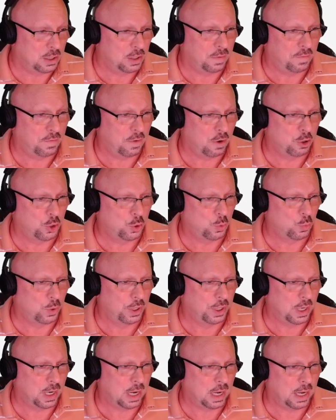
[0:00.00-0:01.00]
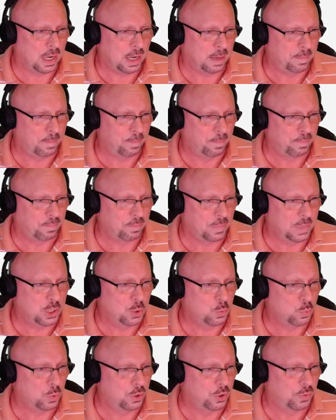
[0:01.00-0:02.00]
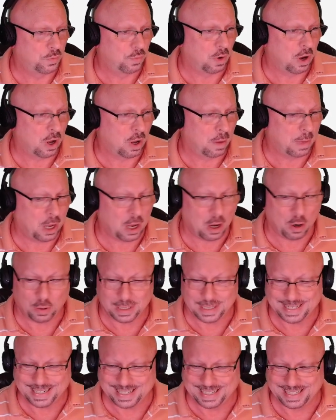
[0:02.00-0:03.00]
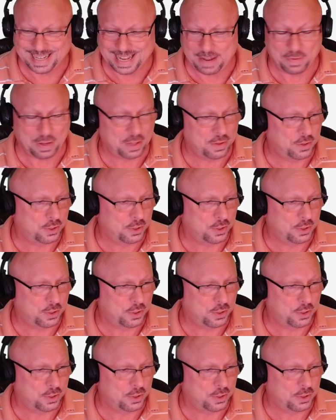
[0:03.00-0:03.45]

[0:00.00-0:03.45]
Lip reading: The first one, this one's from August 11th,